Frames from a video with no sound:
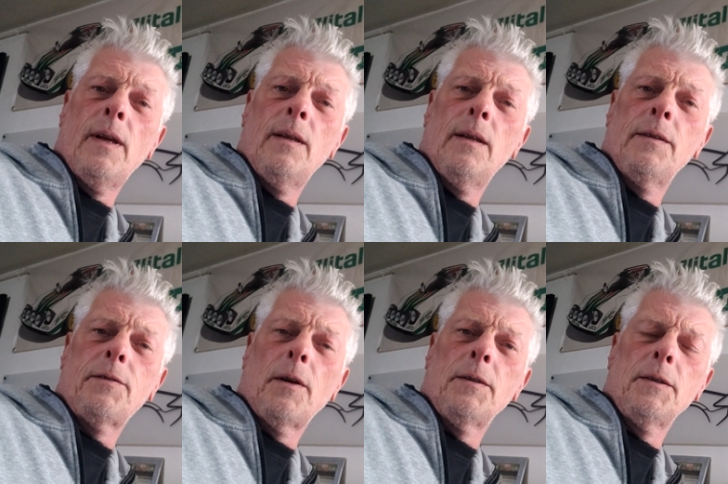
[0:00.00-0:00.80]
than the
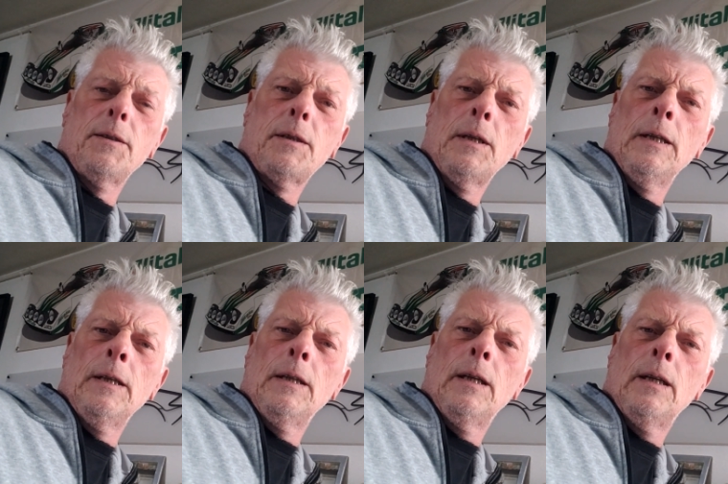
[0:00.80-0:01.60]
Stratos.
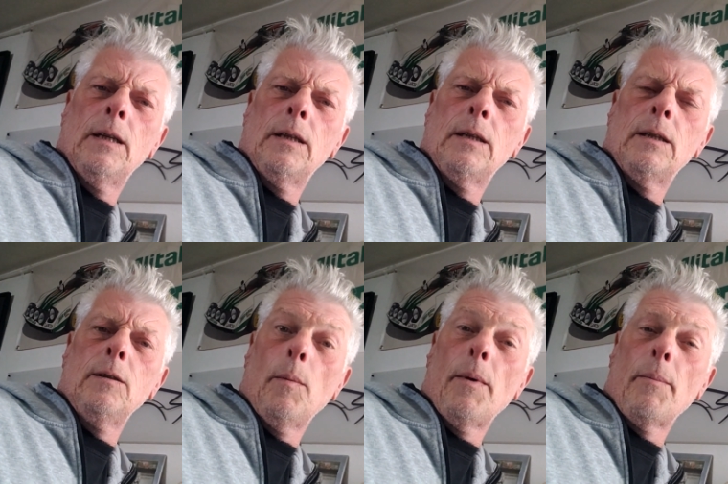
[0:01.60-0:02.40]

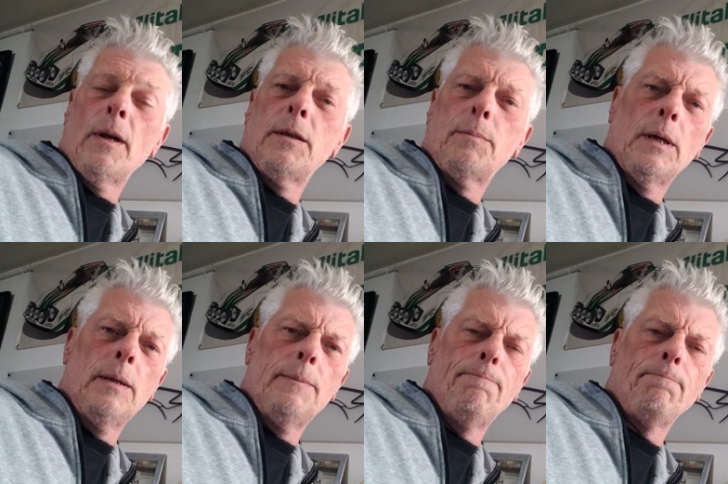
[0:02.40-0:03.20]
not by much, but
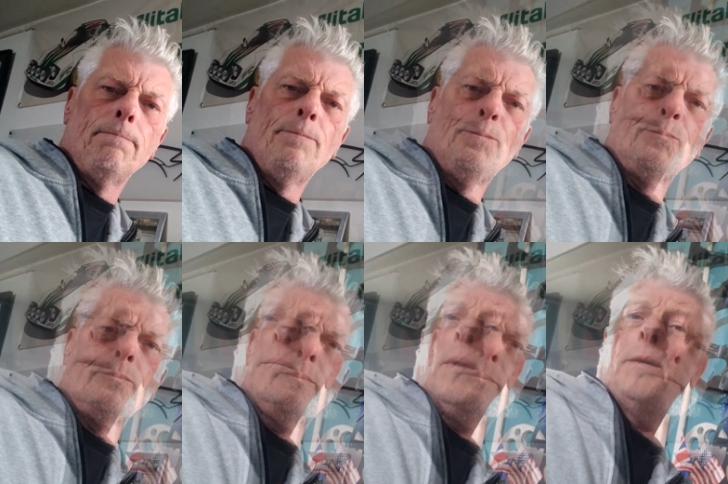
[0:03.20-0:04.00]

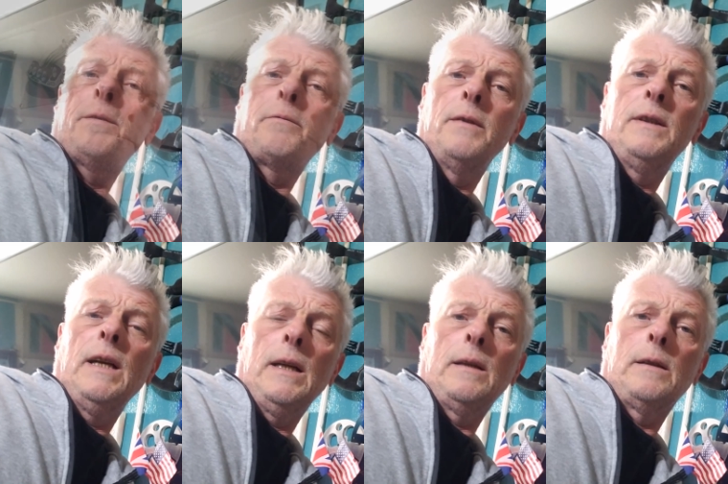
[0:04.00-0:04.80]
the most
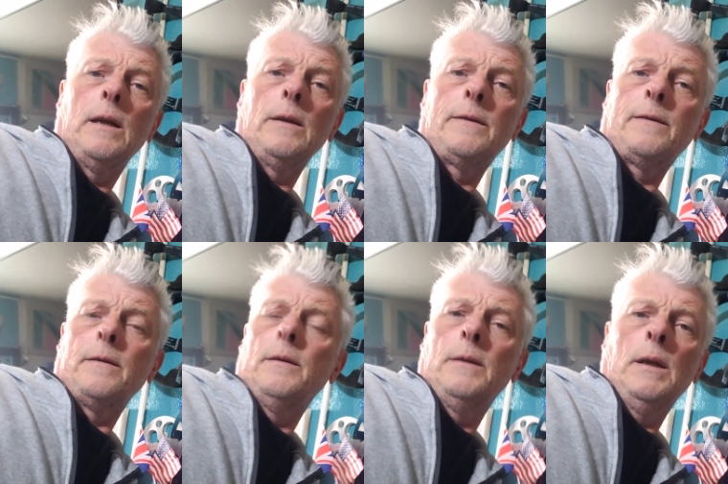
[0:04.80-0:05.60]

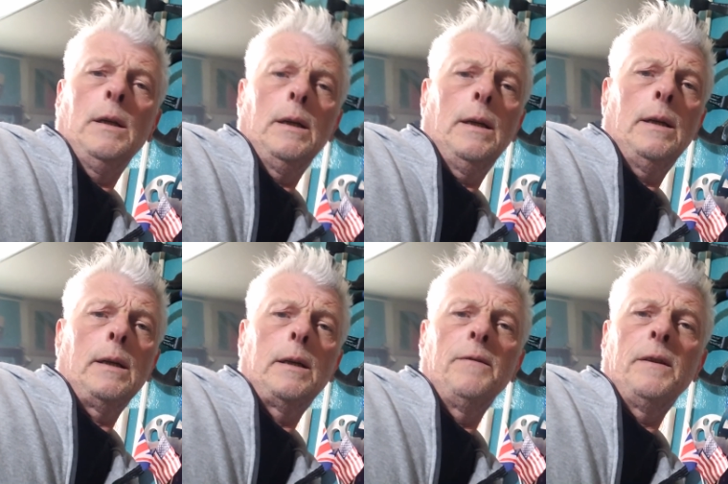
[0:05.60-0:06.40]
ridiculous
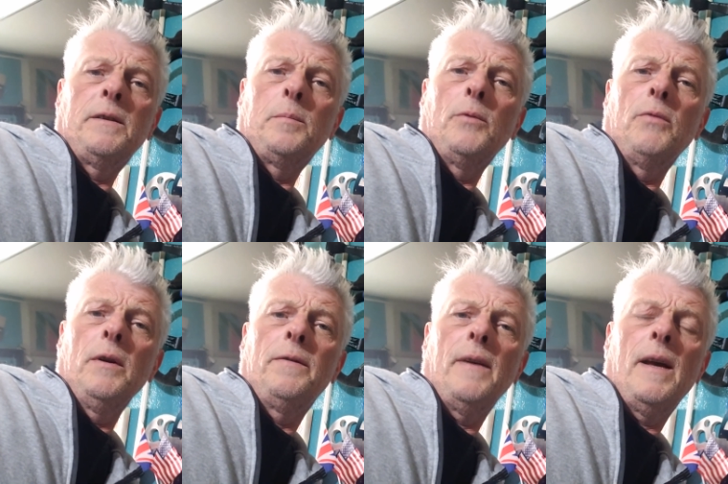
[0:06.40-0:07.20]
uh, convertible
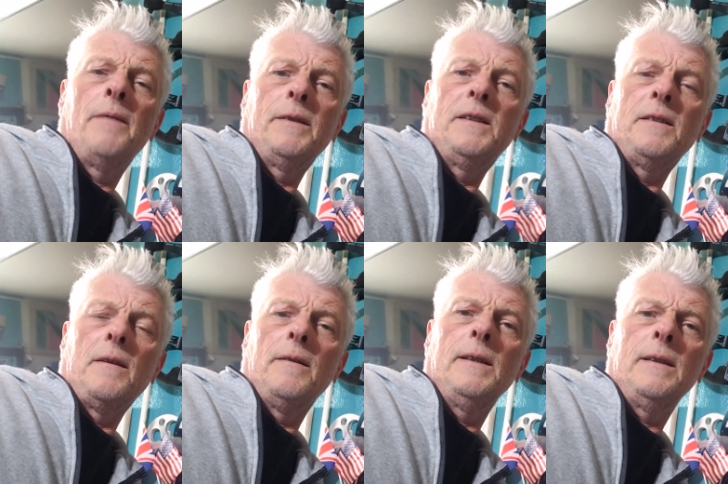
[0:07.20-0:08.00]
roof ever
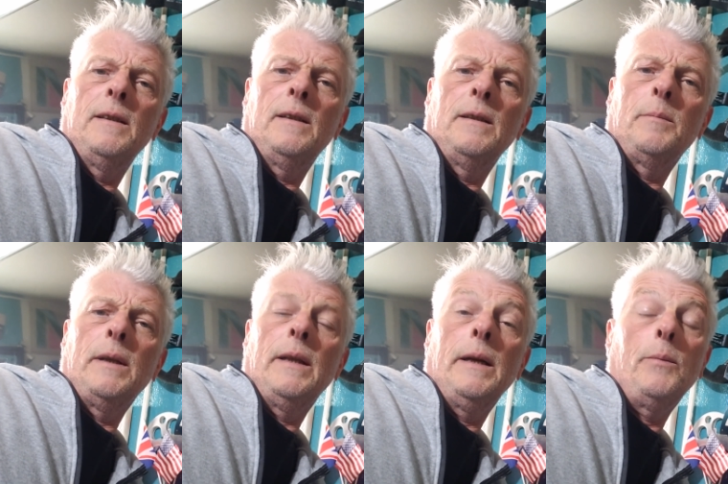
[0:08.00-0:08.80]
designed, uh,
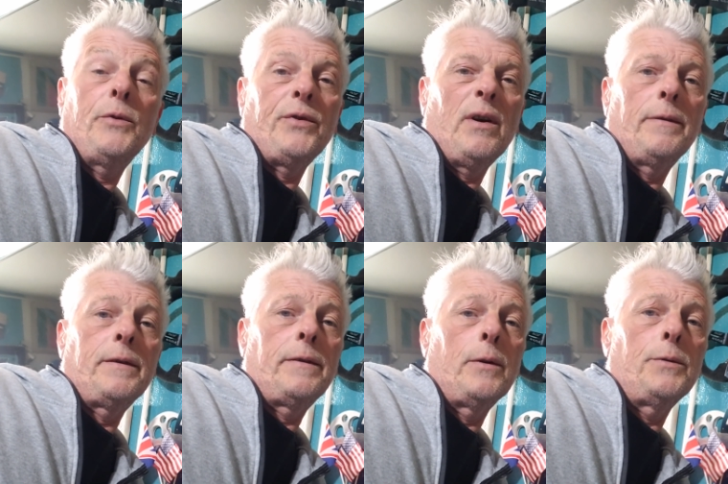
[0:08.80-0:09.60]
but then it was an
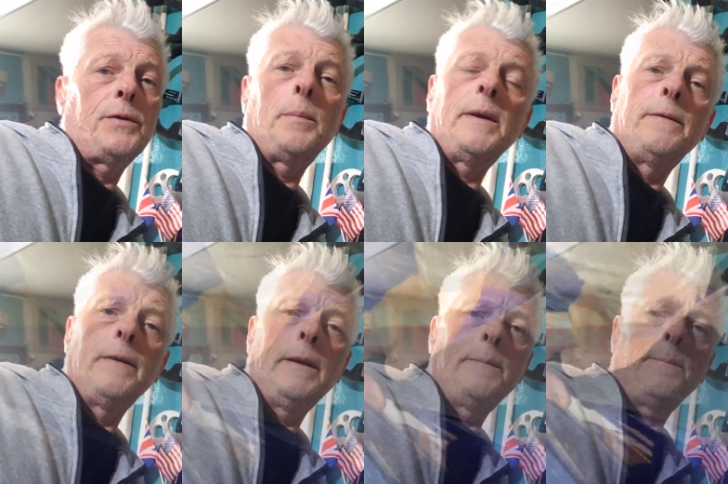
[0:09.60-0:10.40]
afterthought, so be fair.